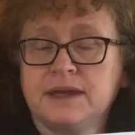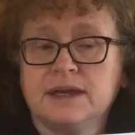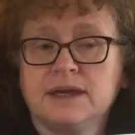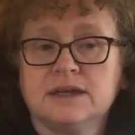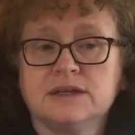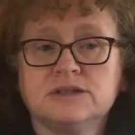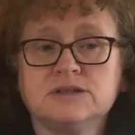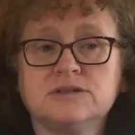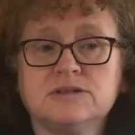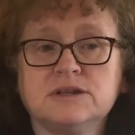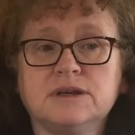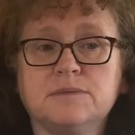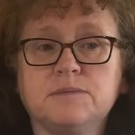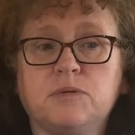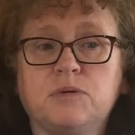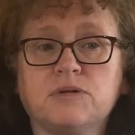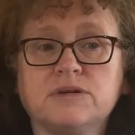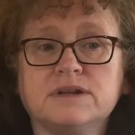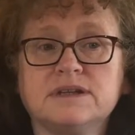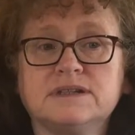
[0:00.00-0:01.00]
So the
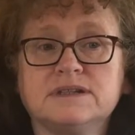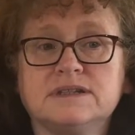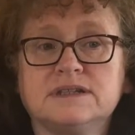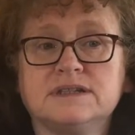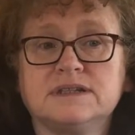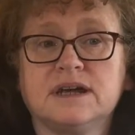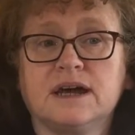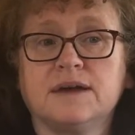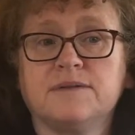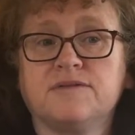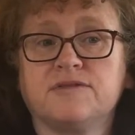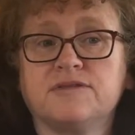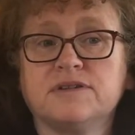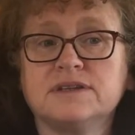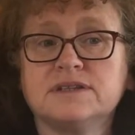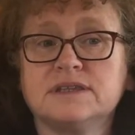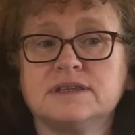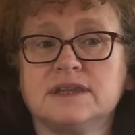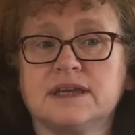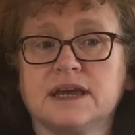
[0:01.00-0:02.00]
important time for
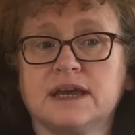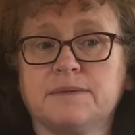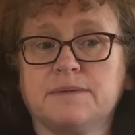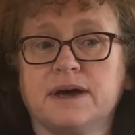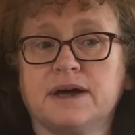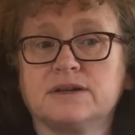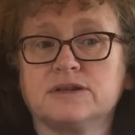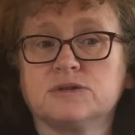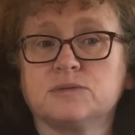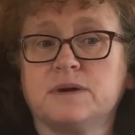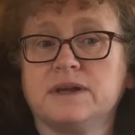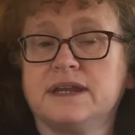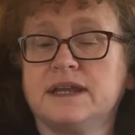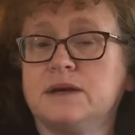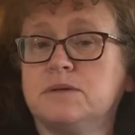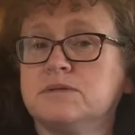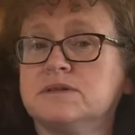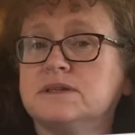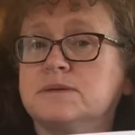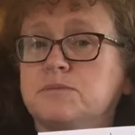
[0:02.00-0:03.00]
us to think about is when he
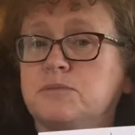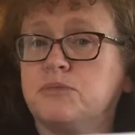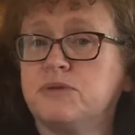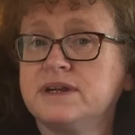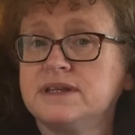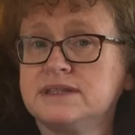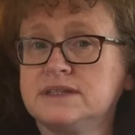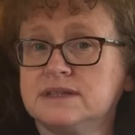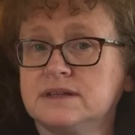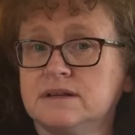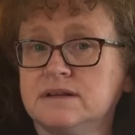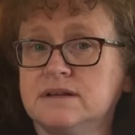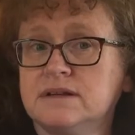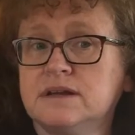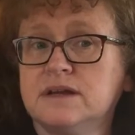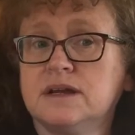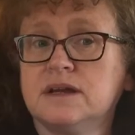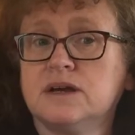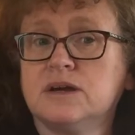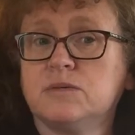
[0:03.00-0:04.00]
was in Bristol,
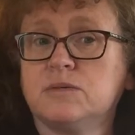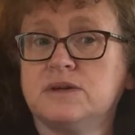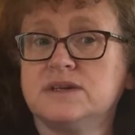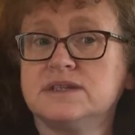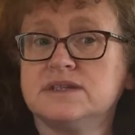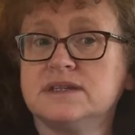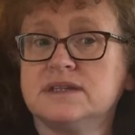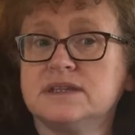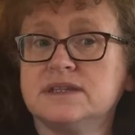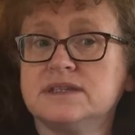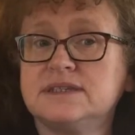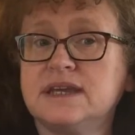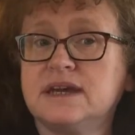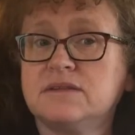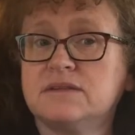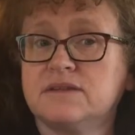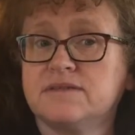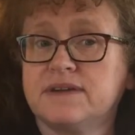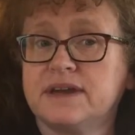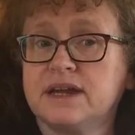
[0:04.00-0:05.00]
which is in the south
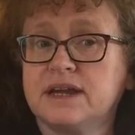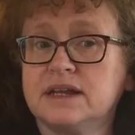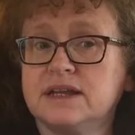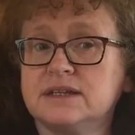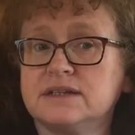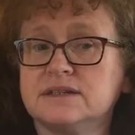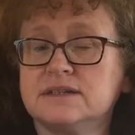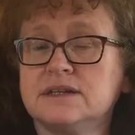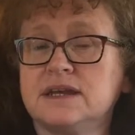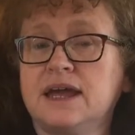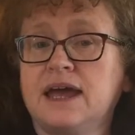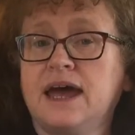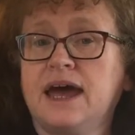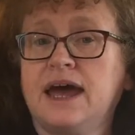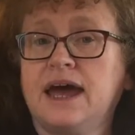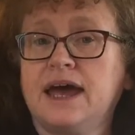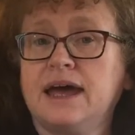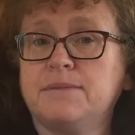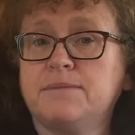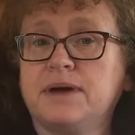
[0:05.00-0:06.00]
of England.
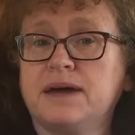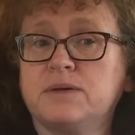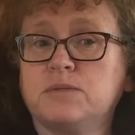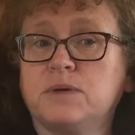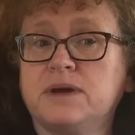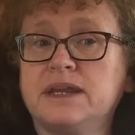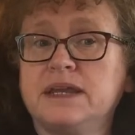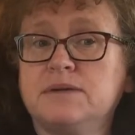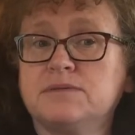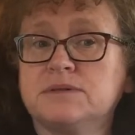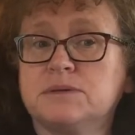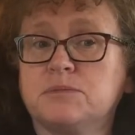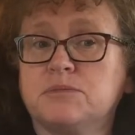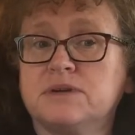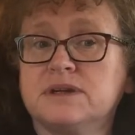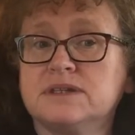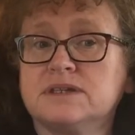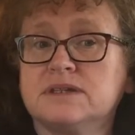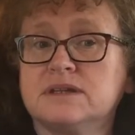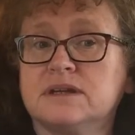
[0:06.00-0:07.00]
And when he was in
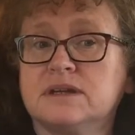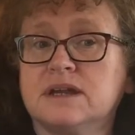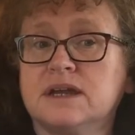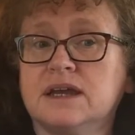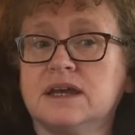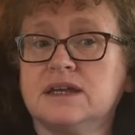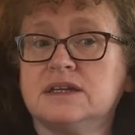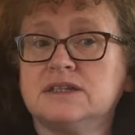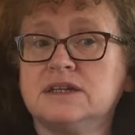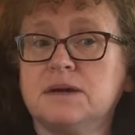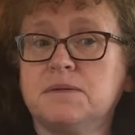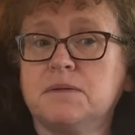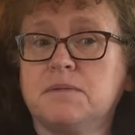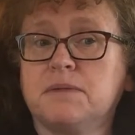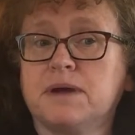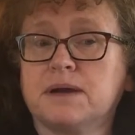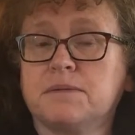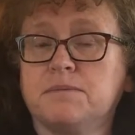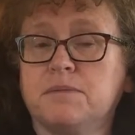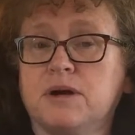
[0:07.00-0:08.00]
Bristol, Dermot
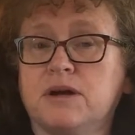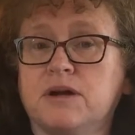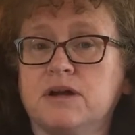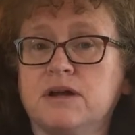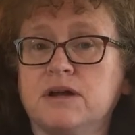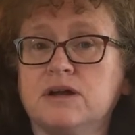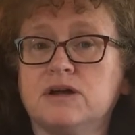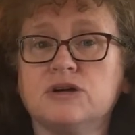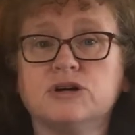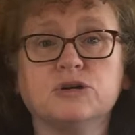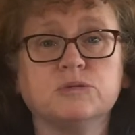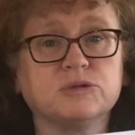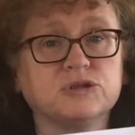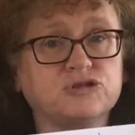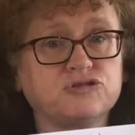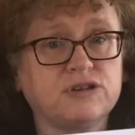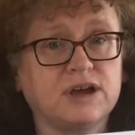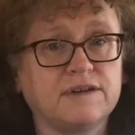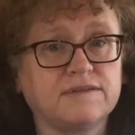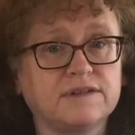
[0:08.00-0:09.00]
MacMurrough, who was
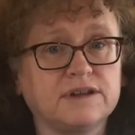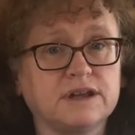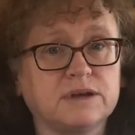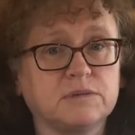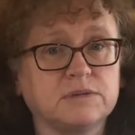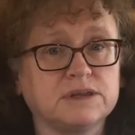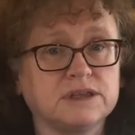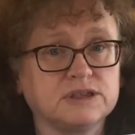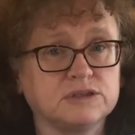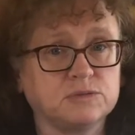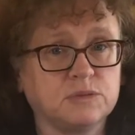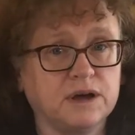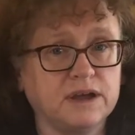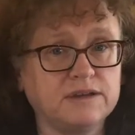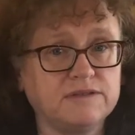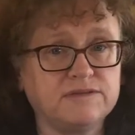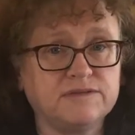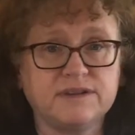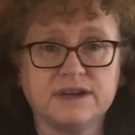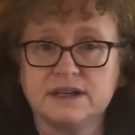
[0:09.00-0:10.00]
travelling with his
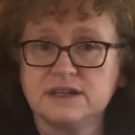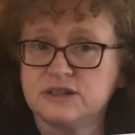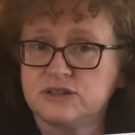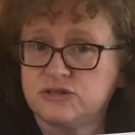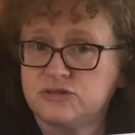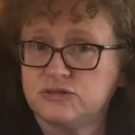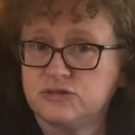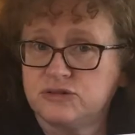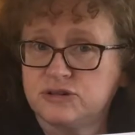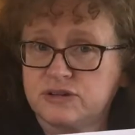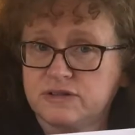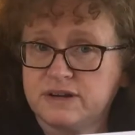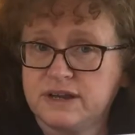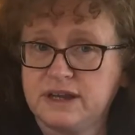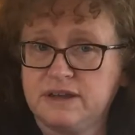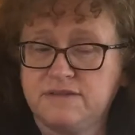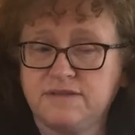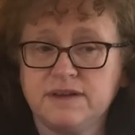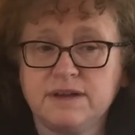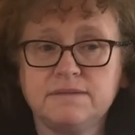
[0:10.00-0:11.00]
wife and his daughter
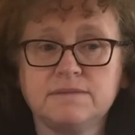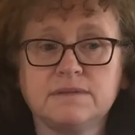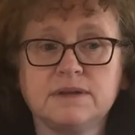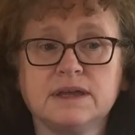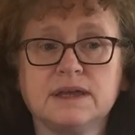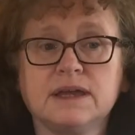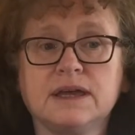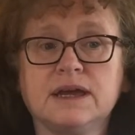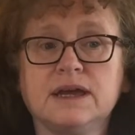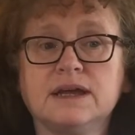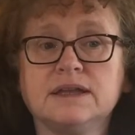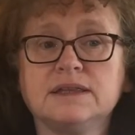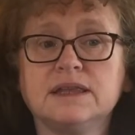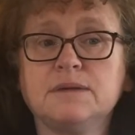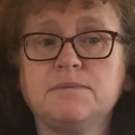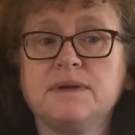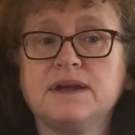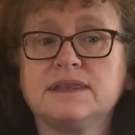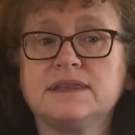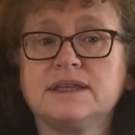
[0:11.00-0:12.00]
Aoife, they
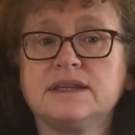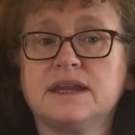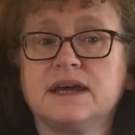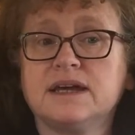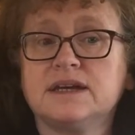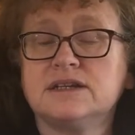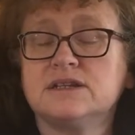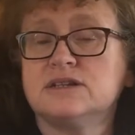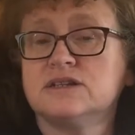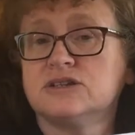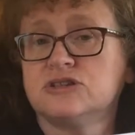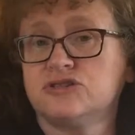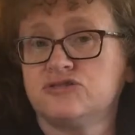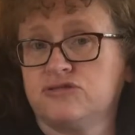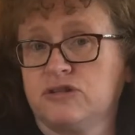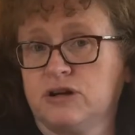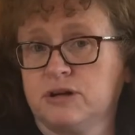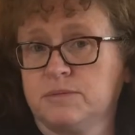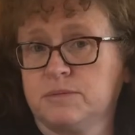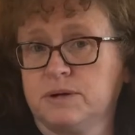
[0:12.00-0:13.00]
met the knight
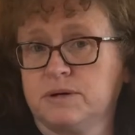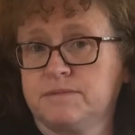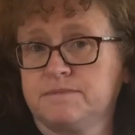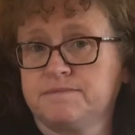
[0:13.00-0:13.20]
Strongbow.